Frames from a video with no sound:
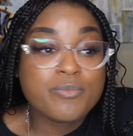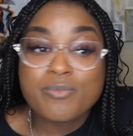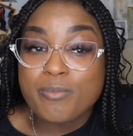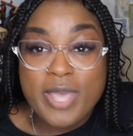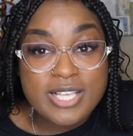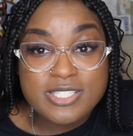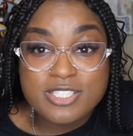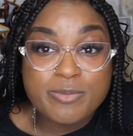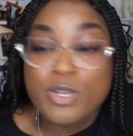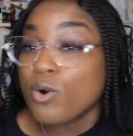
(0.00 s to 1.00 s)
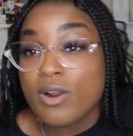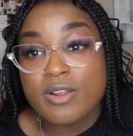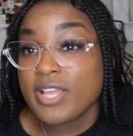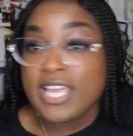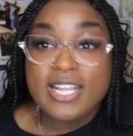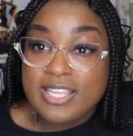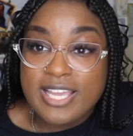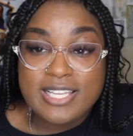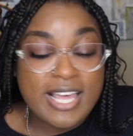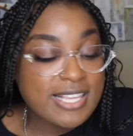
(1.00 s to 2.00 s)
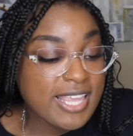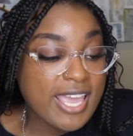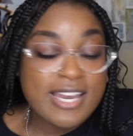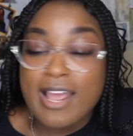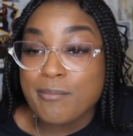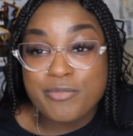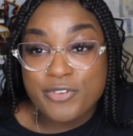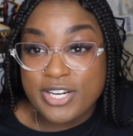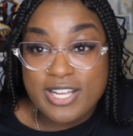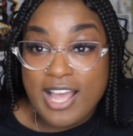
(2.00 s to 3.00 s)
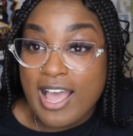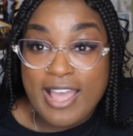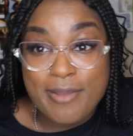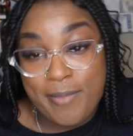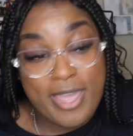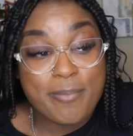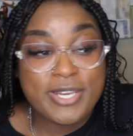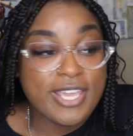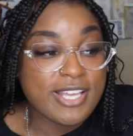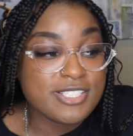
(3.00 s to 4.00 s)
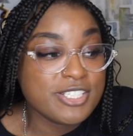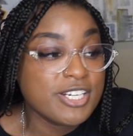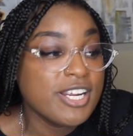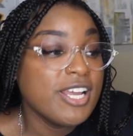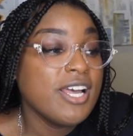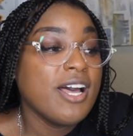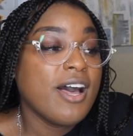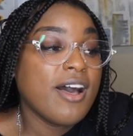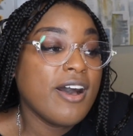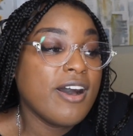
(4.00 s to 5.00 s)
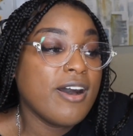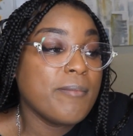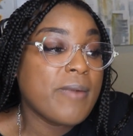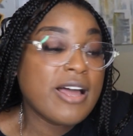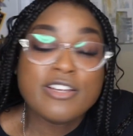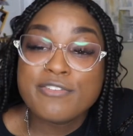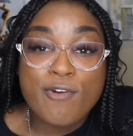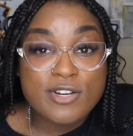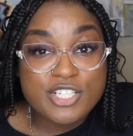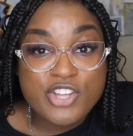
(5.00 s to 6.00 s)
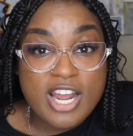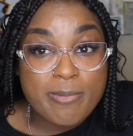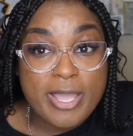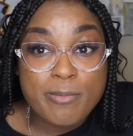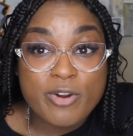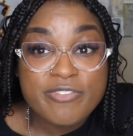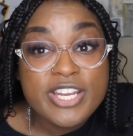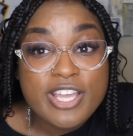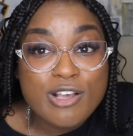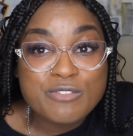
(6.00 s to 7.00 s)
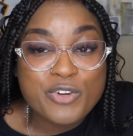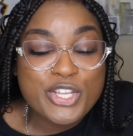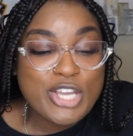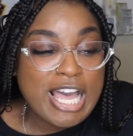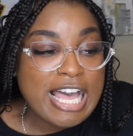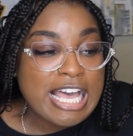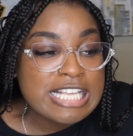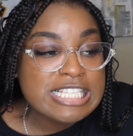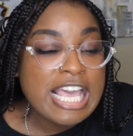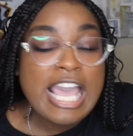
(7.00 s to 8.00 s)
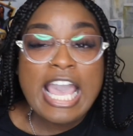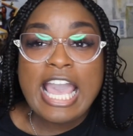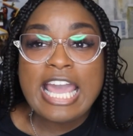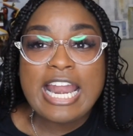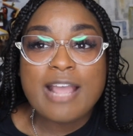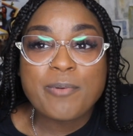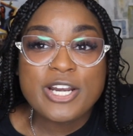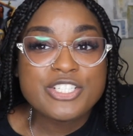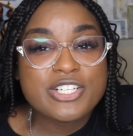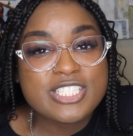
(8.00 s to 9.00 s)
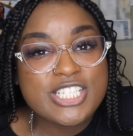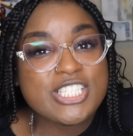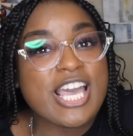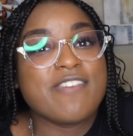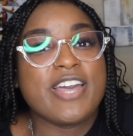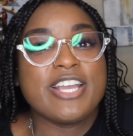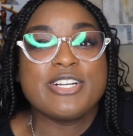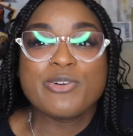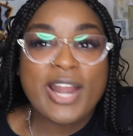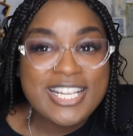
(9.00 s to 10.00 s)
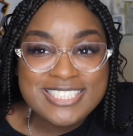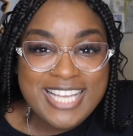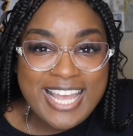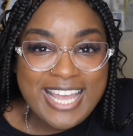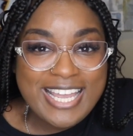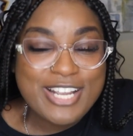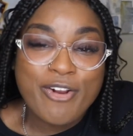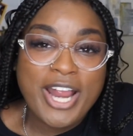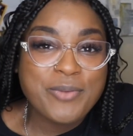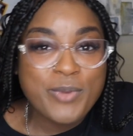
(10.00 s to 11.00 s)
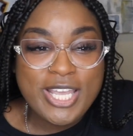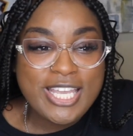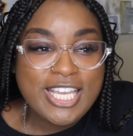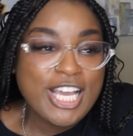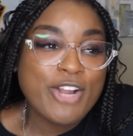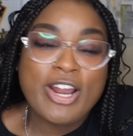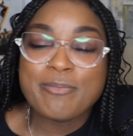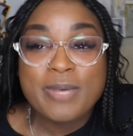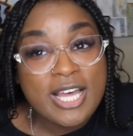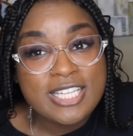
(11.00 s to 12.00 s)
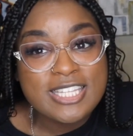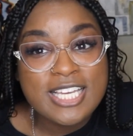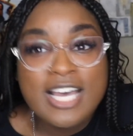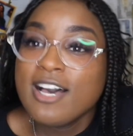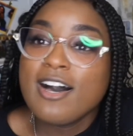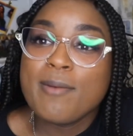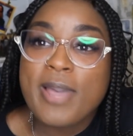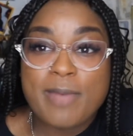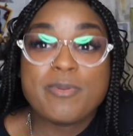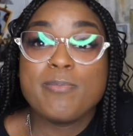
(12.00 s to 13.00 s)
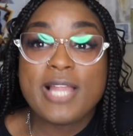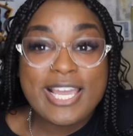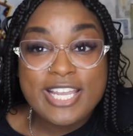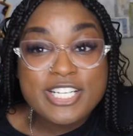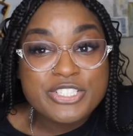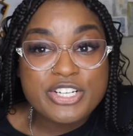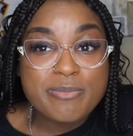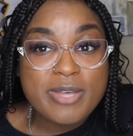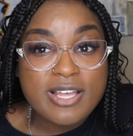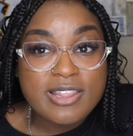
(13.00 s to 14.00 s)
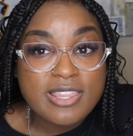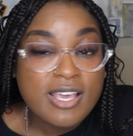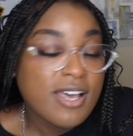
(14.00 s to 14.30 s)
Message me or anything like that, and I am happy to answer. I look forward to trying to make more videos for you guys, and I pray that you continue to have a great day, great week, great month. Happy Black History Month.